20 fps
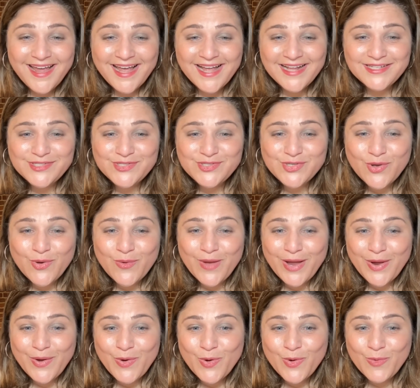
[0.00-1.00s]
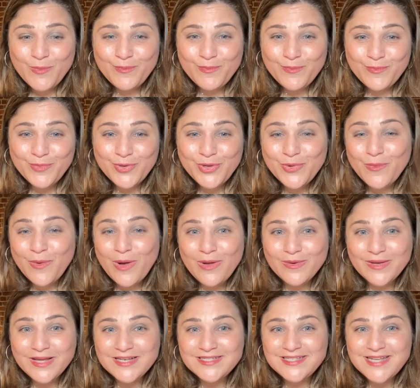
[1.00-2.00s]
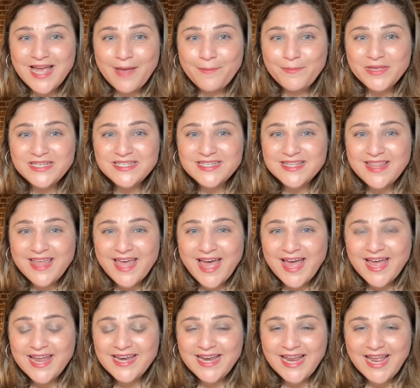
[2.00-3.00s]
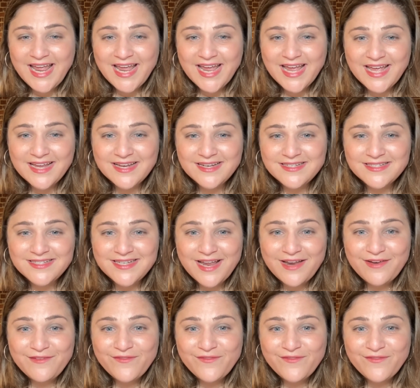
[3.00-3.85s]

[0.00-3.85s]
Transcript: And so I hope you all can tap into that and